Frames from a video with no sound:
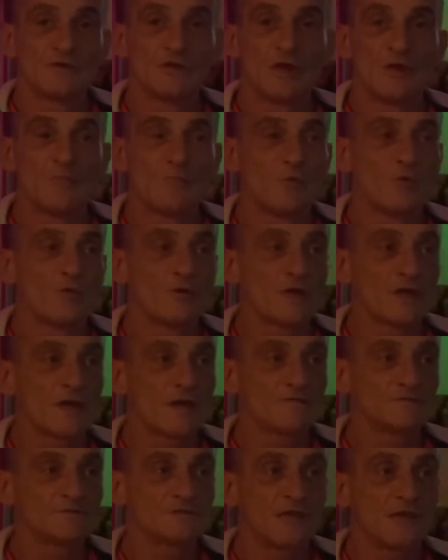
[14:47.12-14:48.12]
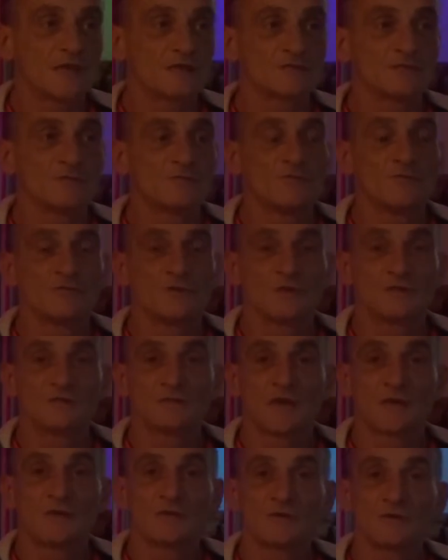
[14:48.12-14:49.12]
The more they have sex, the more they
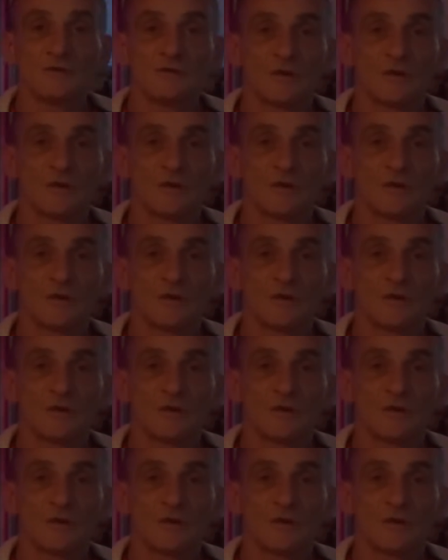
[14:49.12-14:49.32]
start looking